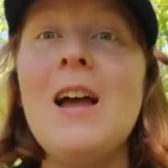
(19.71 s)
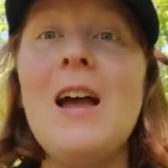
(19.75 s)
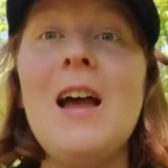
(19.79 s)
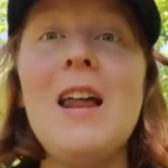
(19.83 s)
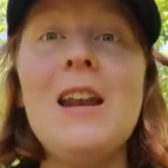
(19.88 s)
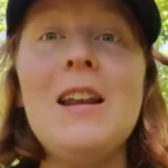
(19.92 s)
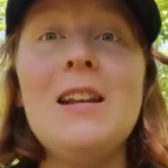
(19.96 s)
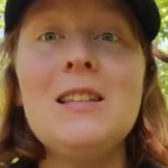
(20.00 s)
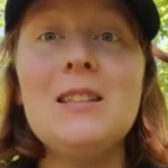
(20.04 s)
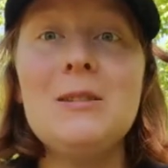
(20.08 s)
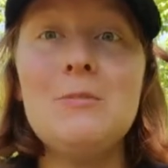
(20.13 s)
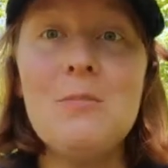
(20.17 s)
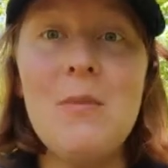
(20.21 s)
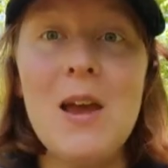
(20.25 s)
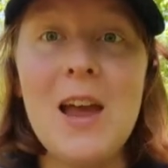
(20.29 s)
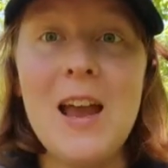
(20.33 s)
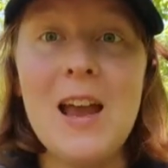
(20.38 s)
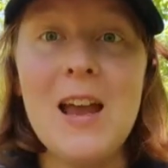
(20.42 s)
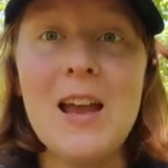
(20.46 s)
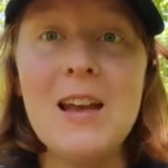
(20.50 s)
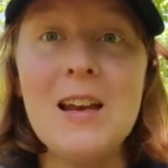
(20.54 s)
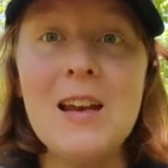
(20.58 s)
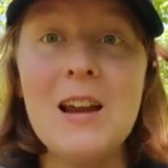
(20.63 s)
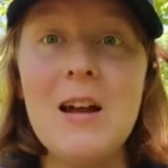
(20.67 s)
And it's
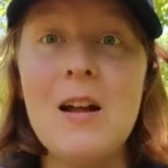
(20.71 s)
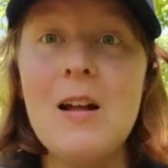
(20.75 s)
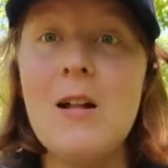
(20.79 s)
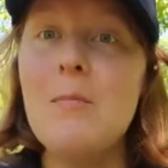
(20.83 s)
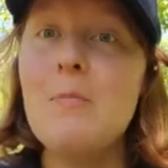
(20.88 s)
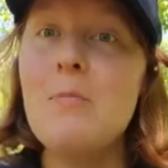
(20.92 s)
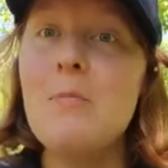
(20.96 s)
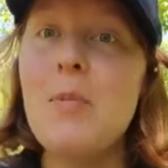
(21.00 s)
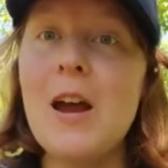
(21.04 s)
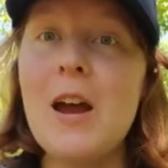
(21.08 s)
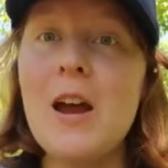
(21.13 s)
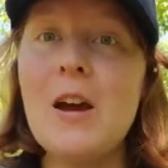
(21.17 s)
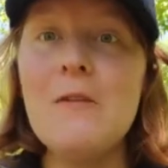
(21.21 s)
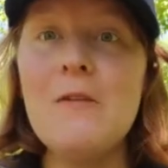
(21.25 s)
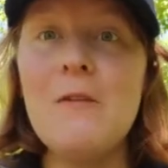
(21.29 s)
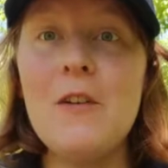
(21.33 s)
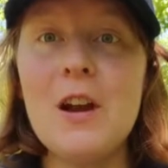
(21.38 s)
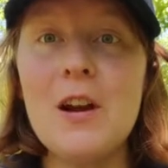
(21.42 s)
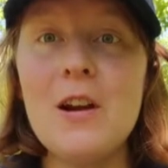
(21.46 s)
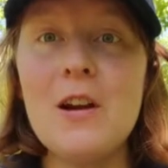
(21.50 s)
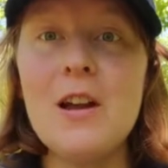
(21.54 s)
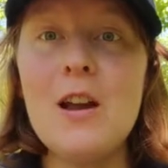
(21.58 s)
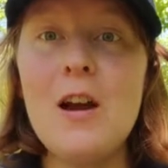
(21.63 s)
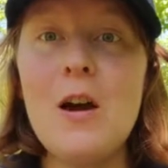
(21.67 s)
made by our
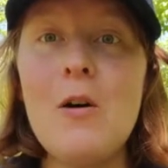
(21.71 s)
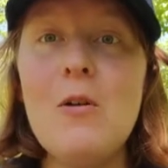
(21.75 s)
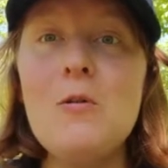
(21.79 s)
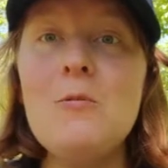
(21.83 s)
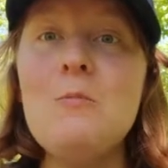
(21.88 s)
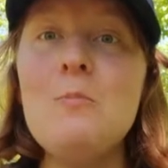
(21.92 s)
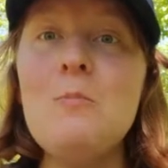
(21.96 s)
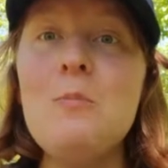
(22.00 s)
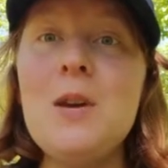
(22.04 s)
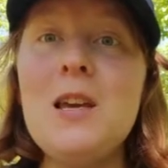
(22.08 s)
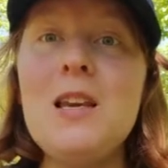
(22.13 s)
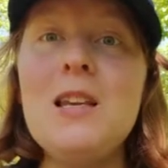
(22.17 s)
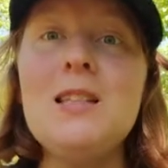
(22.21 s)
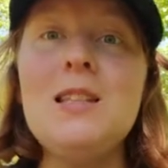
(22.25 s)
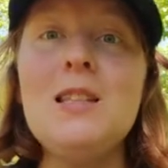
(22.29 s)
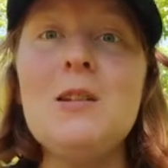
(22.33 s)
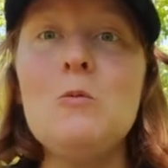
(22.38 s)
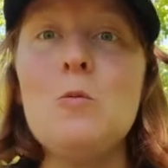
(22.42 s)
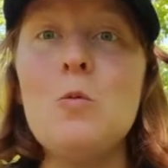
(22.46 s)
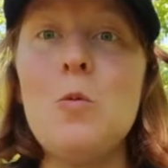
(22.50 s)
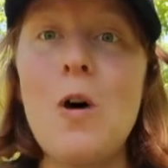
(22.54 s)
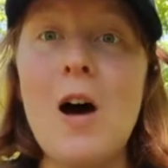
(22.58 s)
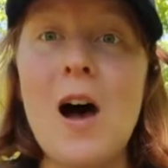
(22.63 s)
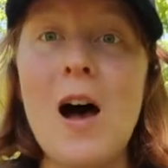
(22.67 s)
very own bees
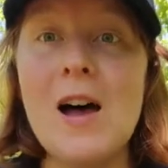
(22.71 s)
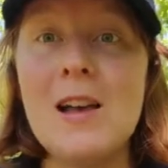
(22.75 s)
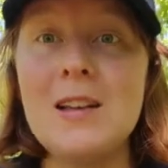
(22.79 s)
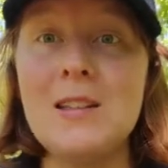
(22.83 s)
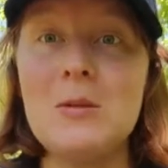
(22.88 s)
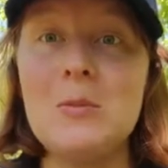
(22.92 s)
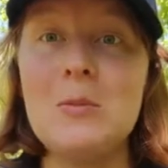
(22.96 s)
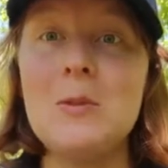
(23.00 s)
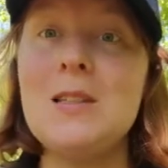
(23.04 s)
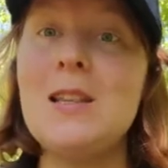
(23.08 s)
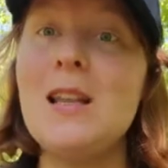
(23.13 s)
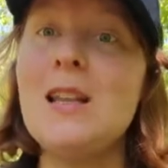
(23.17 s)
and wasps.